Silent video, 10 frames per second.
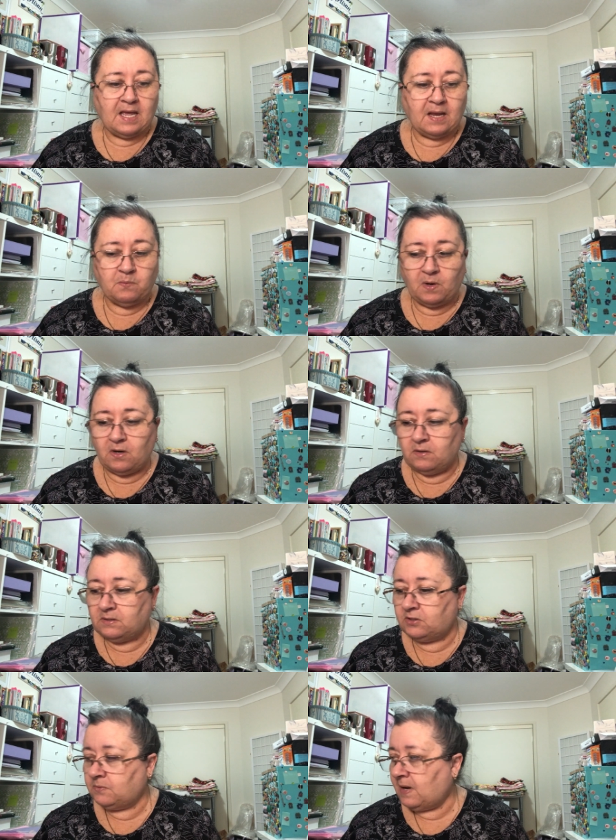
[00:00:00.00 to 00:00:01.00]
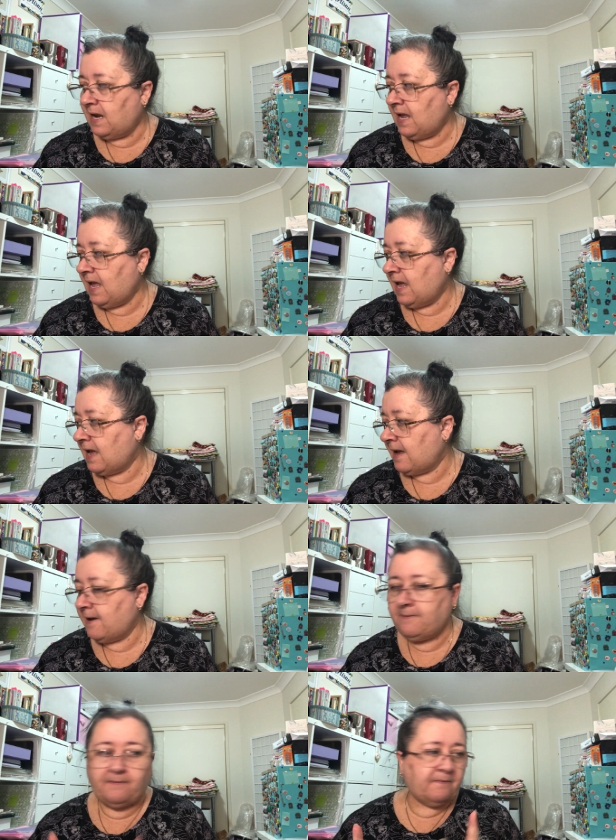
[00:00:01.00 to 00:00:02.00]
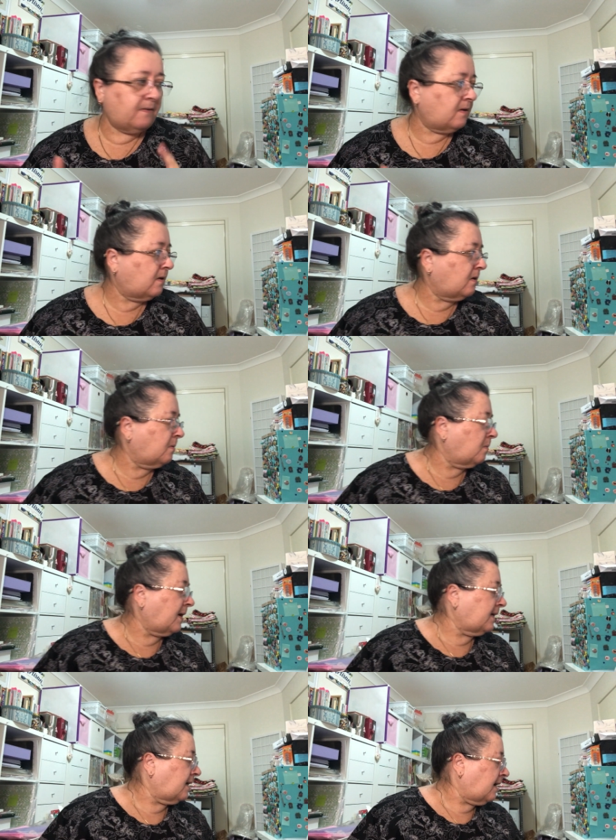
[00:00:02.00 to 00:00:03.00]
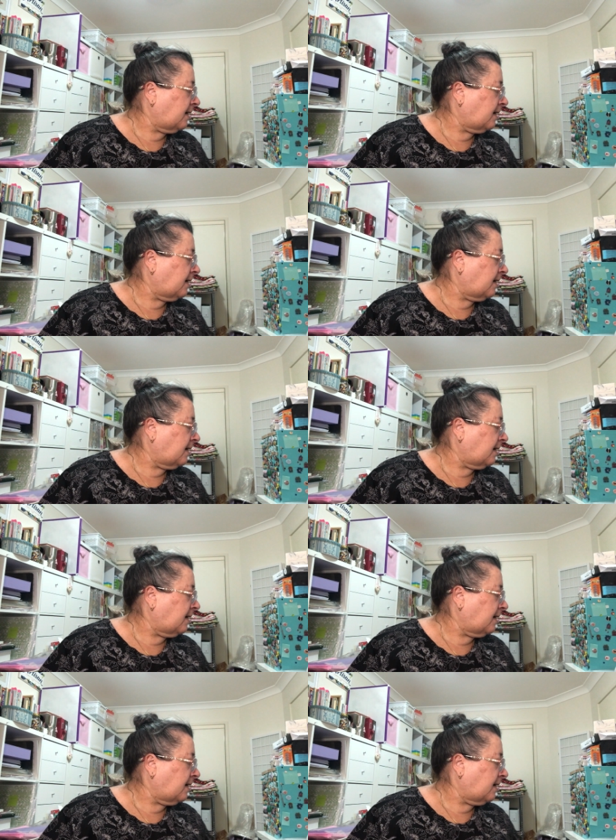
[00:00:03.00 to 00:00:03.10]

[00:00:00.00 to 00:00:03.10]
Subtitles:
And what else do I have? Oh wait,